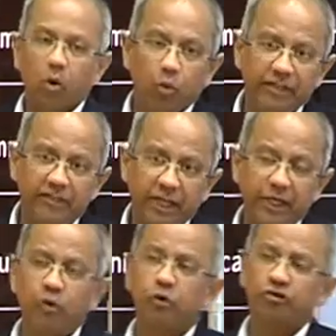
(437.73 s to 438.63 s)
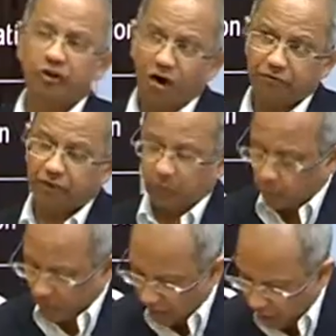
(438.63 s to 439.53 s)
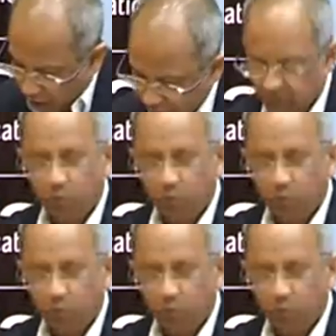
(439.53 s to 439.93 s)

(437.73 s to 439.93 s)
with the use of the